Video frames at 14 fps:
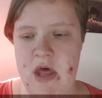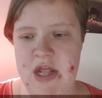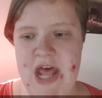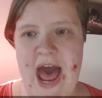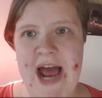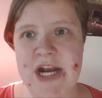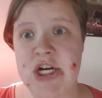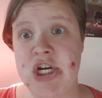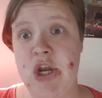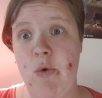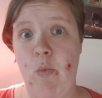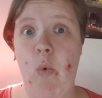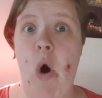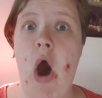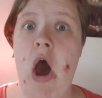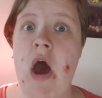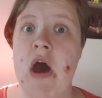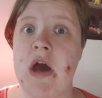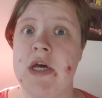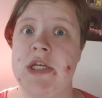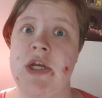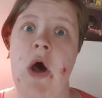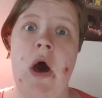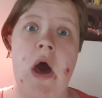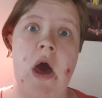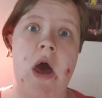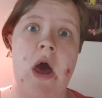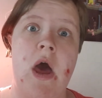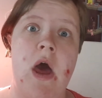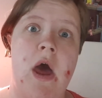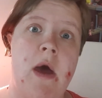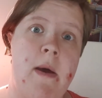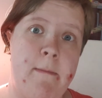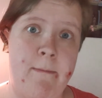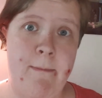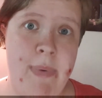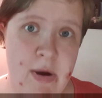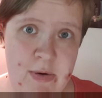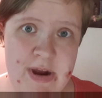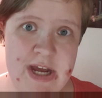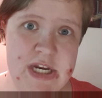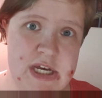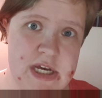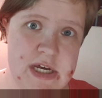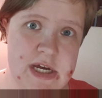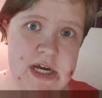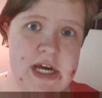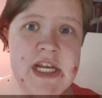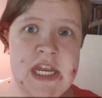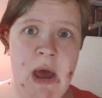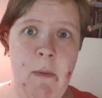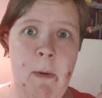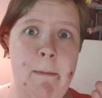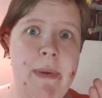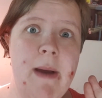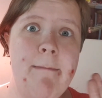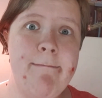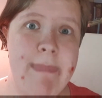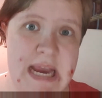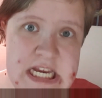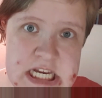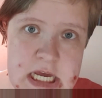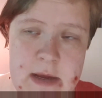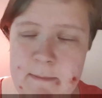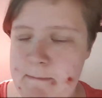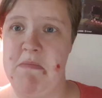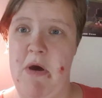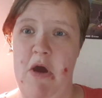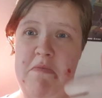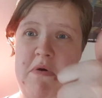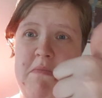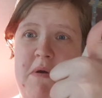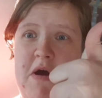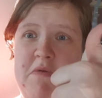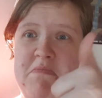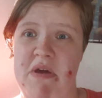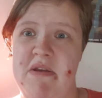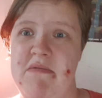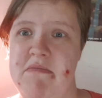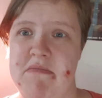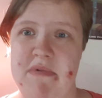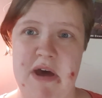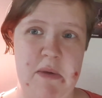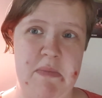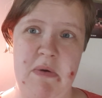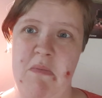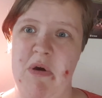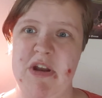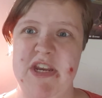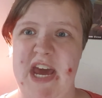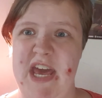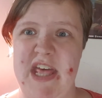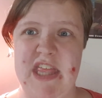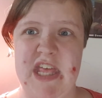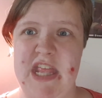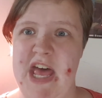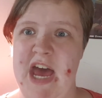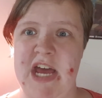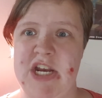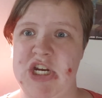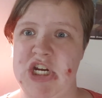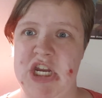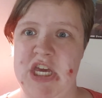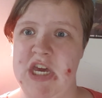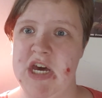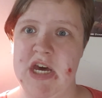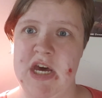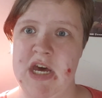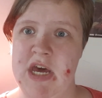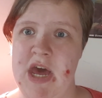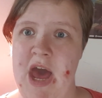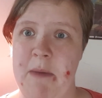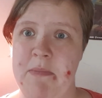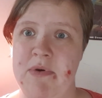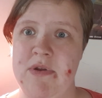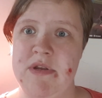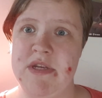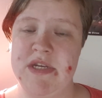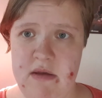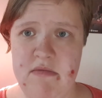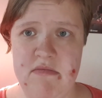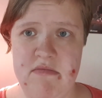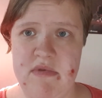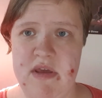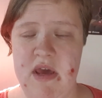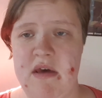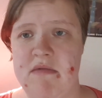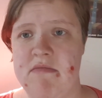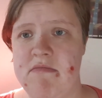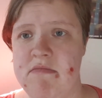that actually works, period, because that would be amazing. I'm hoping one day that actually happens. And yeah,